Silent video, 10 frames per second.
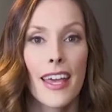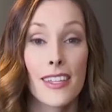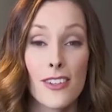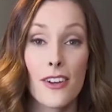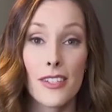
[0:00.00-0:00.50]
can
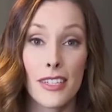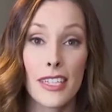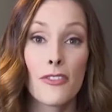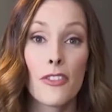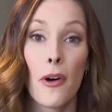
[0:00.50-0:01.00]
start to
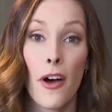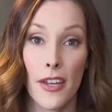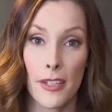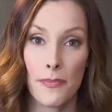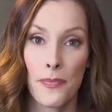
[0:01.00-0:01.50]
leave the
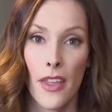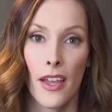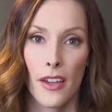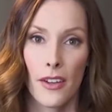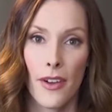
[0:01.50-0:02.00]
body.
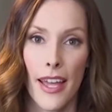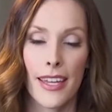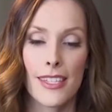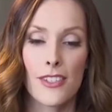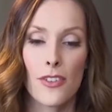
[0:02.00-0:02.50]
Right?
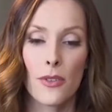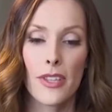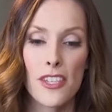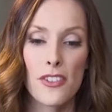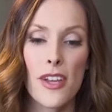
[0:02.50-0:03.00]
And so
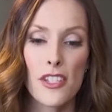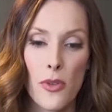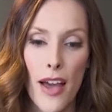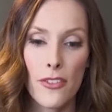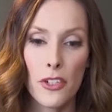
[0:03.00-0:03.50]
less stress you
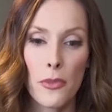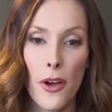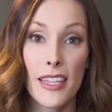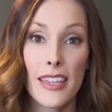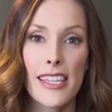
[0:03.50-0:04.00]
have in your
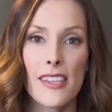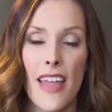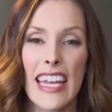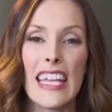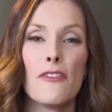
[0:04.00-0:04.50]
body, less of
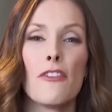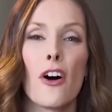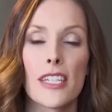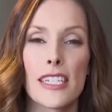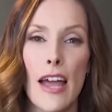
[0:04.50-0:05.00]
that
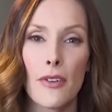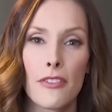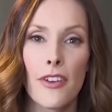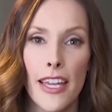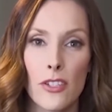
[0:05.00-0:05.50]
involuntary
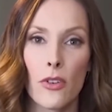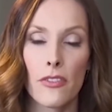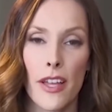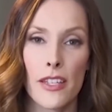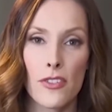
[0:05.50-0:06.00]
fight or
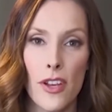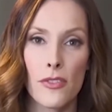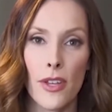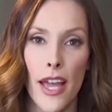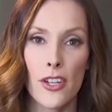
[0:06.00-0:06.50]
flight
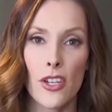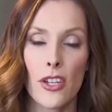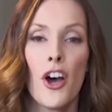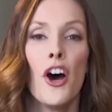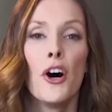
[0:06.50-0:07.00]
stress
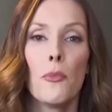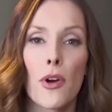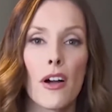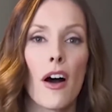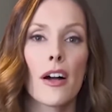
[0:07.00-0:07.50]
reaction,
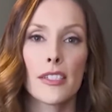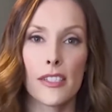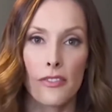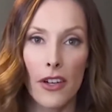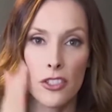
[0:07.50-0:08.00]
more
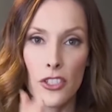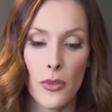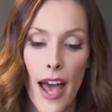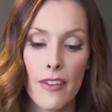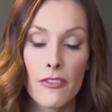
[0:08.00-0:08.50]
cognitive function you
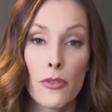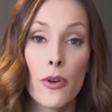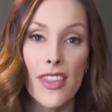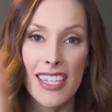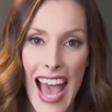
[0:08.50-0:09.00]
have
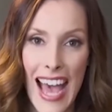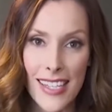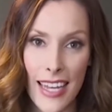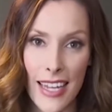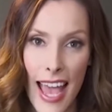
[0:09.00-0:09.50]
for the
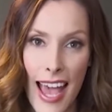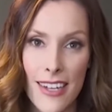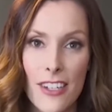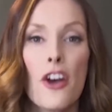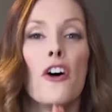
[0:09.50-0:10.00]
task at
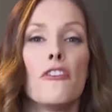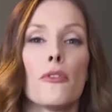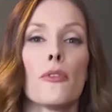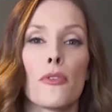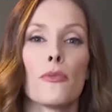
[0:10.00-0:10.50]
hand,
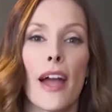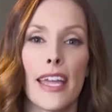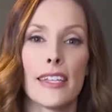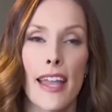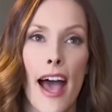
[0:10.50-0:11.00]
for the
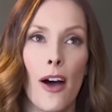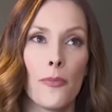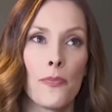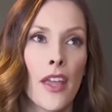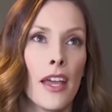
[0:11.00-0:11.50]
right now.
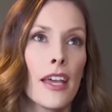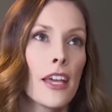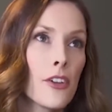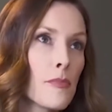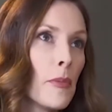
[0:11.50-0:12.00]

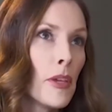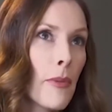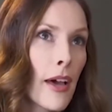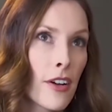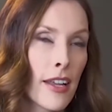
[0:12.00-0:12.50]
Here's maybe a
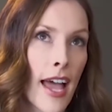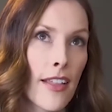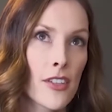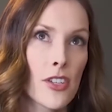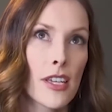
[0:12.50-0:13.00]
better
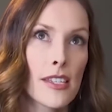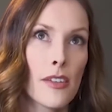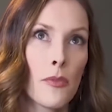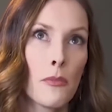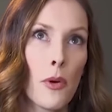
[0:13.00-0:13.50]
analogy, is
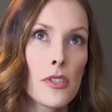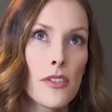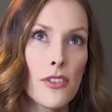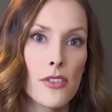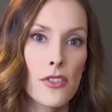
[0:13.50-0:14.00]
that when most
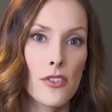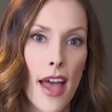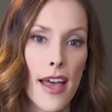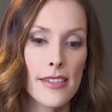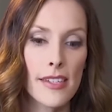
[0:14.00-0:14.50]
of us are
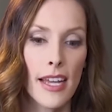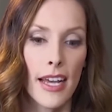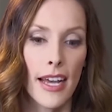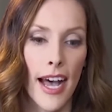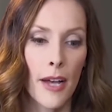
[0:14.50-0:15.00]
stressed,
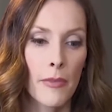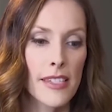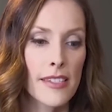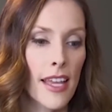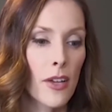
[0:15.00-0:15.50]

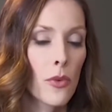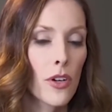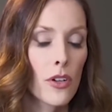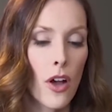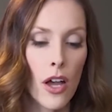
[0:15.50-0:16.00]
it's like
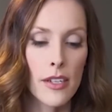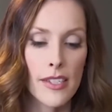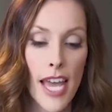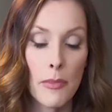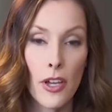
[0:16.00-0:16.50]
we're
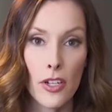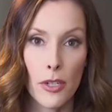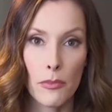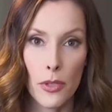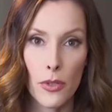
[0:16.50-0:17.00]
typing on a
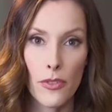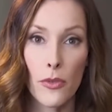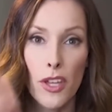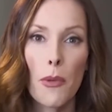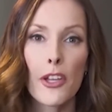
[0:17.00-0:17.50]
computer. If you
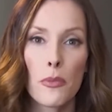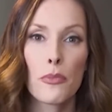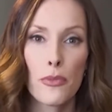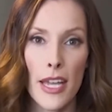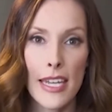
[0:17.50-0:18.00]
think about your
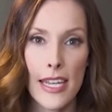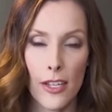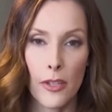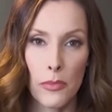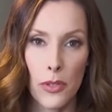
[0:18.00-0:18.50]
brain as a
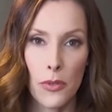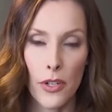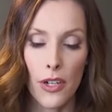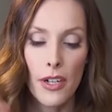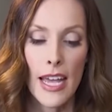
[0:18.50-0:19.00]

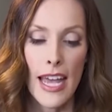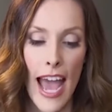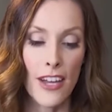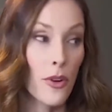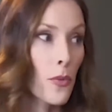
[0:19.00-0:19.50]
computer
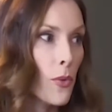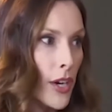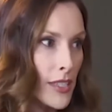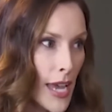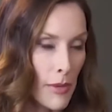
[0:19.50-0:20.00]
and you're at
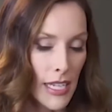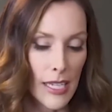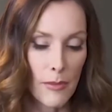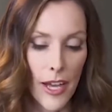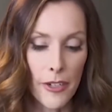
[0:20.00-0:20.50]
work typing an
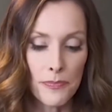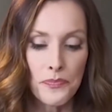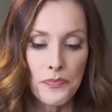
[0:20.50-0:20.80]
email,